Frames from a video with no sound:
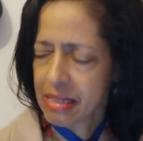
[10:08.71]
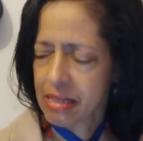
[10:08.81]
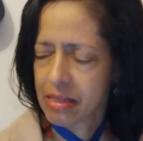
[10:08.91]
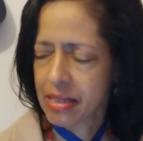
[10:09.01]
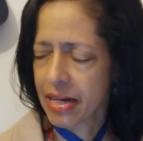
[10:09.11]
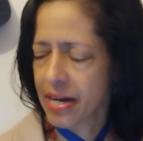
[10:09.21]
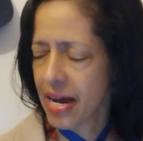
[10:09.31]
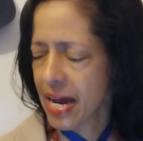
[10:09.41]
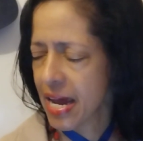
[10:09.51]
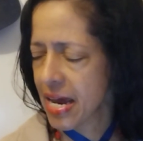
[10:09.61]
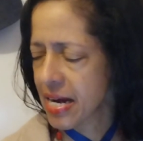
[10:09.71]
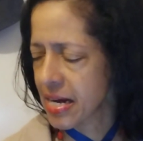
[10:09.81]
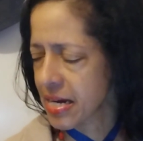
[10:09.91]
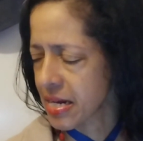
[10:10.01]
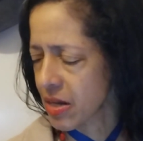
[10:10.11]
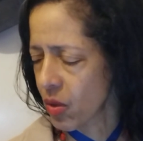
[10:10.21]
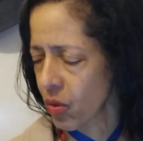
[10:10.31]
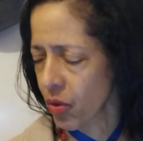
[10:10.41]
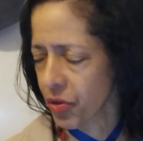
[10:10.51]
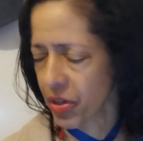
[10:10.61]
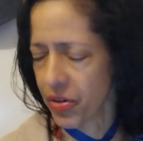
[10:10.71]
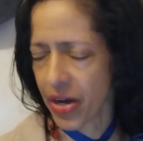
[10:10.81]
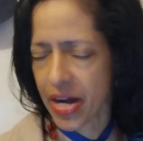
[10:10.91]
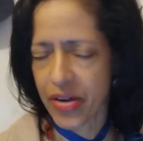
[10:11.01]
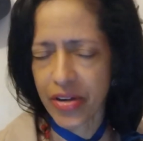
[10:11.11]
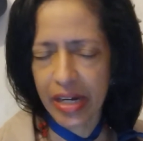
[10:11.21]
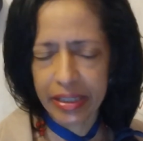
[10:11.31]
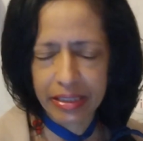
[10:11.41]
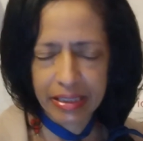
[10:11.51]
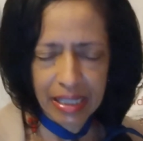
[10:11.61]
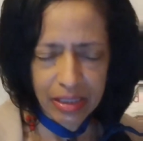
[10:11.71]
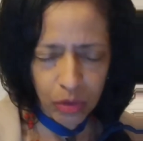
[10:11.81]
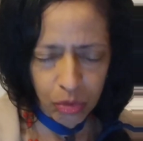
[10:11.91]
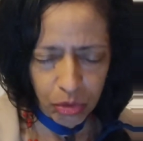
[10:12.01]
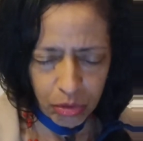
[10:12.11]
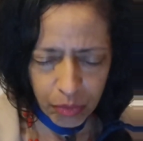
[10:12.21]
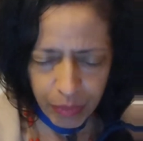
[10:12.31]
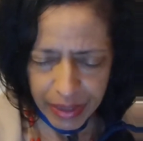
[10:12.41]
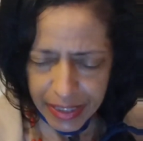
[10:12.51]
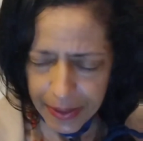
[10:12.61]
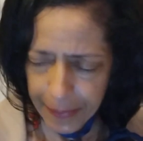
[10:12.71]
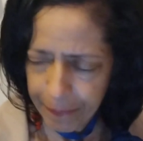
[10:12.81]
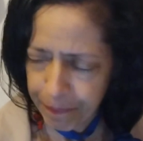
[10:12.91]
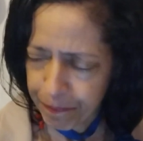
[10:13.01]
Is there any other area that could be